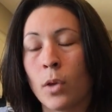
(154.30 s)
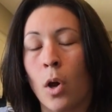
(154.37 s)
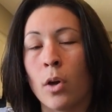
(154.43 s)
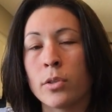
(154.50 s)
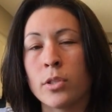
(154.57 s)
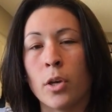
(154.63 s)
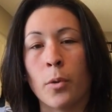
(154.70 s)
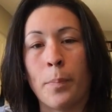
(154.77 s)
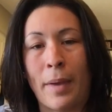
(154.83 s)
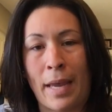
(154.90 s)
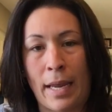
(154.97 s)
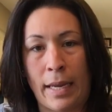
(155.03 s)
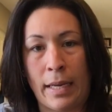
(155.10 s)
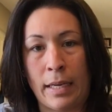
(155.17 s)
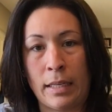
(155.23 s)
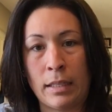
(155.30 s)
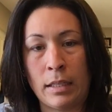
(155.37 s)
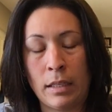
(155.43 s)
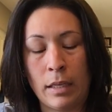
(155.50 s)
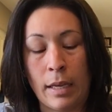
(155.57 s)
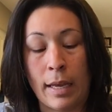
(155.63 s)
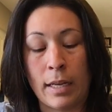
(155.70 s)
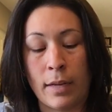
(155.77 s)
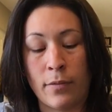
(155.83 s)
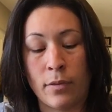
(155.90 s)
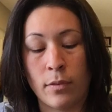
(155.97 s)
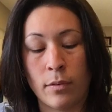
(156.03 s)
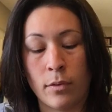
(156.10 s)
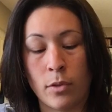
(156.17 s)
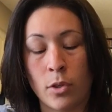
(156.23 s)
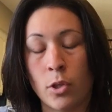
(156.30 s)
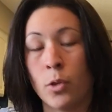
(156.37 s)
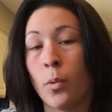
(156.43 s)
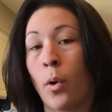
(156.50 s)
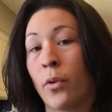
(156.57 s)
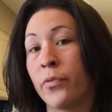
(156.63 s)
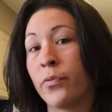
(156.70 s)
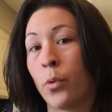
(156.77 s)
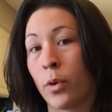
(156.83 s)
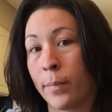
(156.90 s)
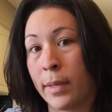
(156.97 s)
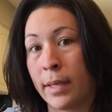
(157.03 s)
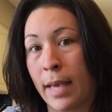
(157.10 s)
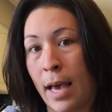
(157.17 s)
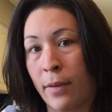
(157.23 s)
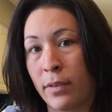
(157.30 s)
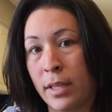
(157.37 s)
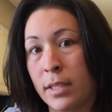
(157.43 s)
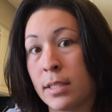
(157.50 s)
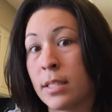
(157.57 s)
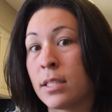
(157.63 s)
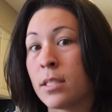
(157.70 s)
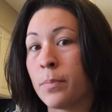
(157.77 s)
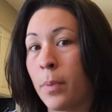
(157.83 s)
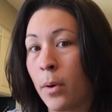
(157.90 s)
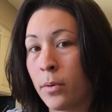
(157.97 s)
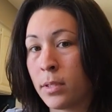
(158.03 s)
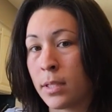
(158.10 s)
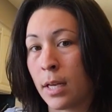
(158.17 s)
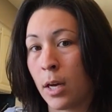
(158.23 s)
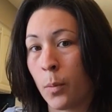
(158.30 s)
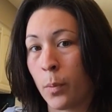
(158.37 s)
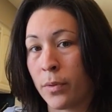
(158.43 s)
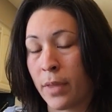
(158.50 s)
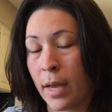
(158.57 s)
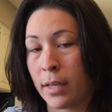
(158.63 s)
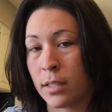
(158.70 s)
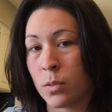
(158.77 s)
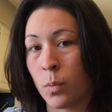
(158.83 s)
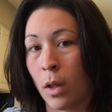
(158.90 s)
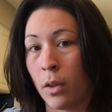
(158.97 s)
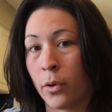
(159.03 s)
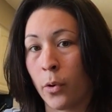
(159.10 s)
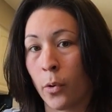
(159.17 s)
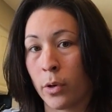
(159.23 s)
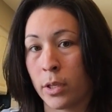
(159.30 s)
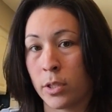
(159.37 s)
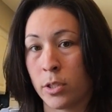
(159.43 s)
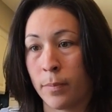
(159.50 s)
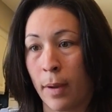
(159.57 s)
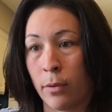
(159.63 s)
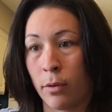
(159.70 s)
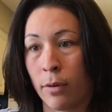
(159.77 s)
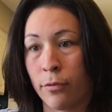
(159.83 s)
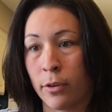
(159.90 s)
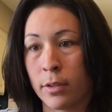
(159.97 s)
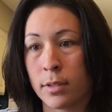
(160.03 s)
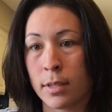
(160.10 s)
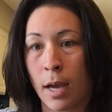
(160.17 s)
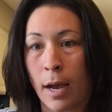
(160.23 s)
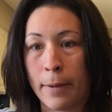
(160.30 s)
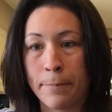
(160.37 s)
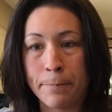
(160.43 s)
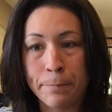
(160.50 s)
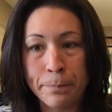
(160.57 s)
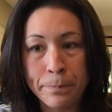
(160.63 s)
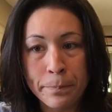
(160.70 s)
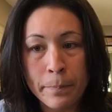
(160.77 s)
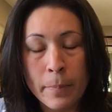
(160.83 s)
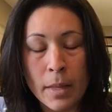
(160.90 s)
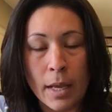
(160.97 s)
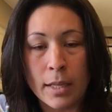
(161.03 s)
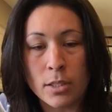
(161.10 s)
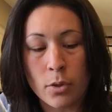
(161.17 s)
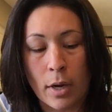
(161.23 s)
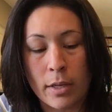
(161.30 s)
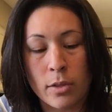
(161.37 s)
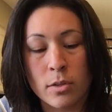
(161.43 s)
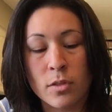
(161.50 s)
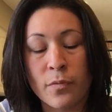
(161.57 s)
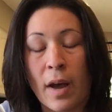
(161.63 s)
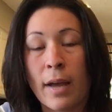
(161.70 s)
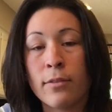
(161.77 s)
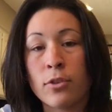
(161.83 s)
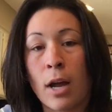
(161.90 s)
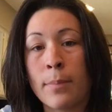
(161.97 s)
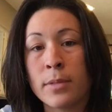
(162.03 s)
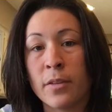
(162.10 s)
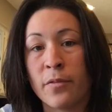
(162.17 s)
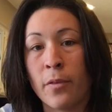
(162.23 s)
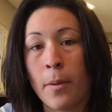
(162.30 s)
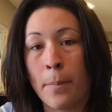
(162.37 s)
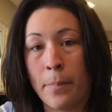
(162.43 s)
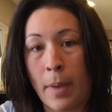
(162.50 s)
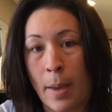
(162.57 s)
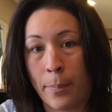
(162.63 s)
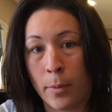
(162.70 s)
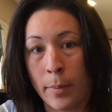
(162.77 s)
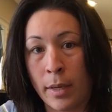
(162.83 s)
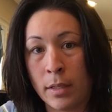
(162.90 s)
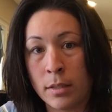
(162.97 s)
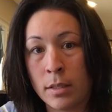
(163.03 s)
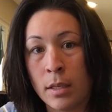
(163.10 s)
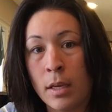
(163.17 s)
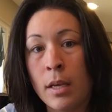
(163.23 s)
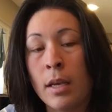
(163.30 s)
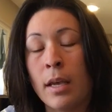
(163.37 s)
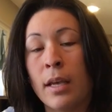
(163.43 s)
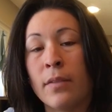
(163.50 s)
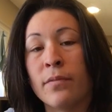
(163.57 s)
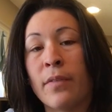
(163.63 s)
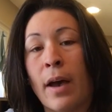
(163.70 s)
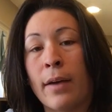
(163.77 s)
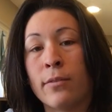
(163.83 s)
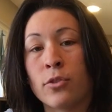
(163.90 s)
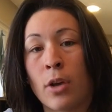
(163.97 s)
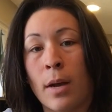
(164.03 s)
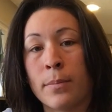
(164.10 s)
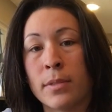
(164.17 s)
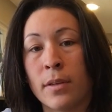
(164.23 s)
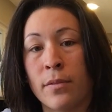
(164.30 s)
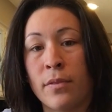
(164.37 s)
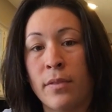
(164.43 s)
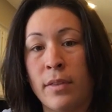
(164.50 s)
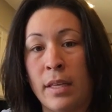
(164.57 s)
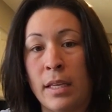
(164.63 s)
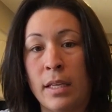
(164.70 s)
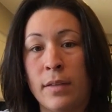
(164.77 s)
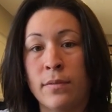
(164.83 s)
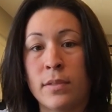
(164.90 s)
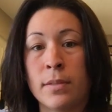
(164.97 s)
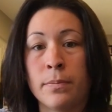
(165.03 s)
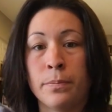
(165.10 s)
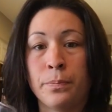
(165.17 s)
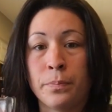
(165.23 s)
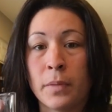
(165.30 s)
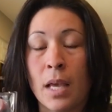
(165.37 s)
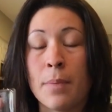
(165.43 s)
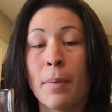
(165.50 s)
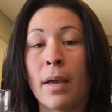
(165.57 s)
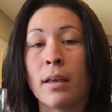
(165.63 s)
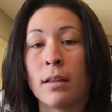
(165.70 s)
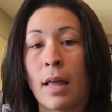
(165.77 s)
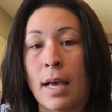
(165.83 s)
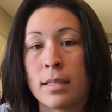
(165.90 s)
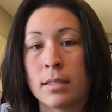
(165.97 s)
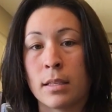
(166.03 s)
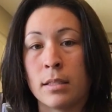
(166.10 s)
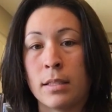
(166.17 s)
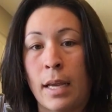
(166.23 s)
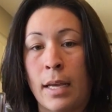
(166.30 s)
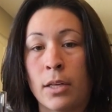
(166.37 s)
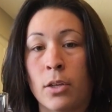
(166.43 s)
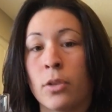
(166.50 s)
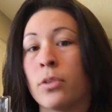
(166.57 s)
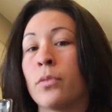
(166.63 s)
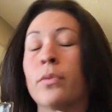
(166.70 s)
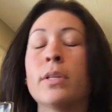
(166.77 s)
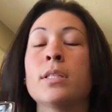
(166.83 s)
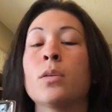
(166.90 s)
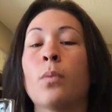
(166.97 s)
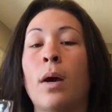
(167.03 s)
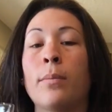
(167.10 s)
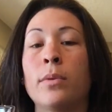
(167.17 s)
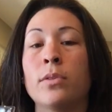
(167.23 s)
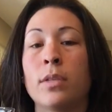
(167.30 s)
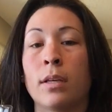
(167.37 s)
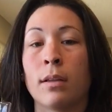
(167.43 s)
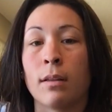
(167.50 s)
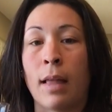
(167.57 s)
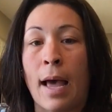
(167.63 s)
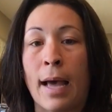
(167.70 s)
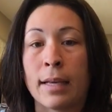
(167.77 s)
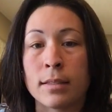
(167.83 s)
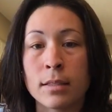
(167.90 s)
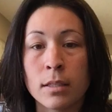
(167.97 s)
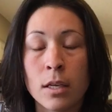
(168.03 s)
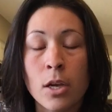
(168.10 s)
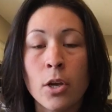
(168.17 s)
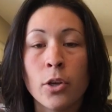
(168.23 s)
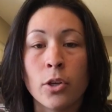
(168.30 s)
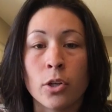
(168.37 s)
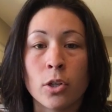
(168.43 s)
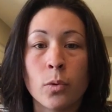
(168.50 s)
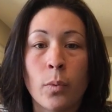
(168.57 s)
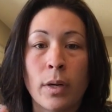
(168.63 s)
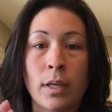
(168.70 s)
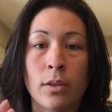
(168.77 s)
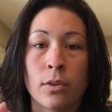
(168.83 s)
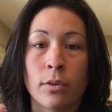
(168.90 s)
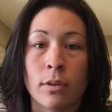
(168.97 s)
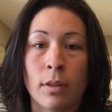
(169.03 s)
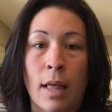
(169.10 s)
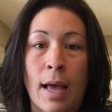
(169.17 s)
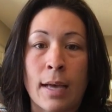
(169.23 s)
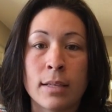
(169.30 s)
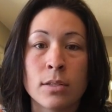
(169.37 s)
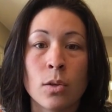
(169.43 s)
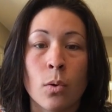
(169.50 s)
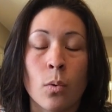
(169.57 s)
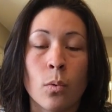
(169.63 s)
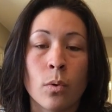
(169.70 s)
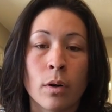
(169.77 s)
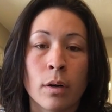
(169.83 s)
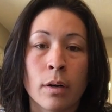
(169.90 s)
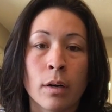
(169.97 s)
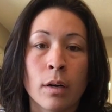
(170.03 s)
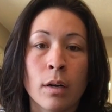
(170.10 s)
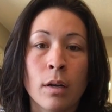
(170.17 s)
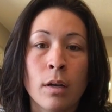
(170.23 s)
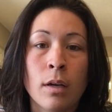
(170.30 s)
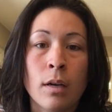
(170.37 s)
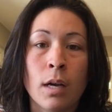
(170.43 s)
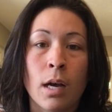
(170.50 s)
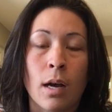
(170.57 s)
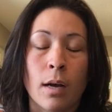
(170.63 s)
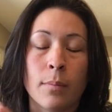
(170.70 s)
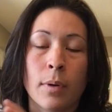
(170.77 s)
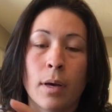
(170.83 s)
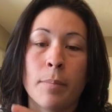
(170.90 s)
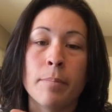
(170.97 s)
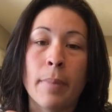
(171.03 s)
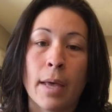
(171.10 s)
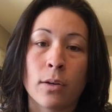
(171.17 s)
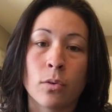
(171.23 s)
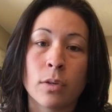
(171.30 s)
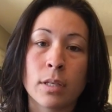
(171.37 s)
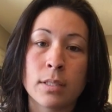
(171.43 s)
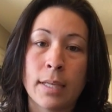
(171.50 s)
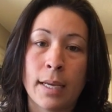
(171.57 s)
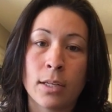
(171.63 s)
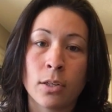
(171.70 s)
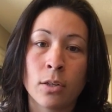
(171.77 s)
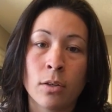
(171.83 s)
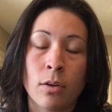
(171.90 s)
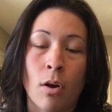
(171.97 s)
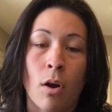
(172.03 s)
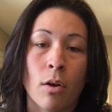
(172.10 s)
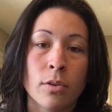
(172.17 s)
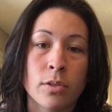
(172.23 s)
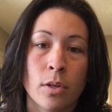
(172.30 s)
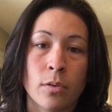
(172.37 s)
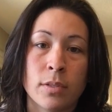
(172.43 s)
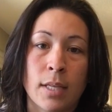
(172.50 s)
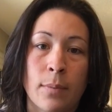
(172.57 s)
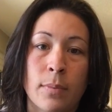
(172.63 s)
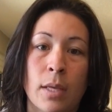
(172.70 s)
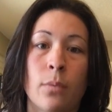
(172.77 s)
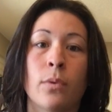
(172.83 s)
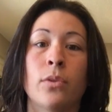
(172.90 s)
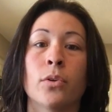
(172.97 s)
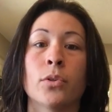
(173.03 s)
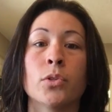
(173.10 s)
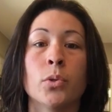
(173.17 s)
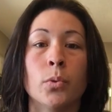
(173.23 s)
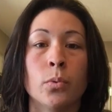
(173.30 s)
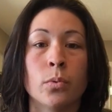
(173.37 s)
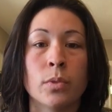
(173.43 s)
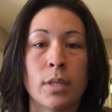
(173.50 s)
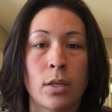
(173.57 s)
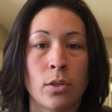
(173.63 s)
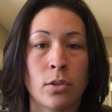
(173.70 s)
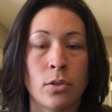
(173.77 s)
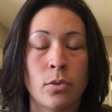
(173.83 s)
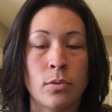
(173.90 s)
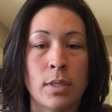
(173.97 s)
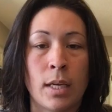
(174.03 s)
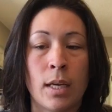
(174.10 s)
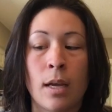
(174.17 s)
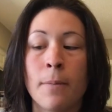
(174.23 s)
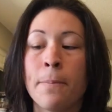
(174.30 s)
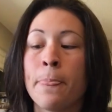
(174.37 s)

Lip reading: also pain, and if you are forming cavities, it's supposed to help with that as well according to my reference guide. And so I use 5 drops of peppermint and 5 drops of thieves in my glass container. And the reason why I'm using glass, you're going to want either glass or a metal container. Also, same thing with your tools that you're using,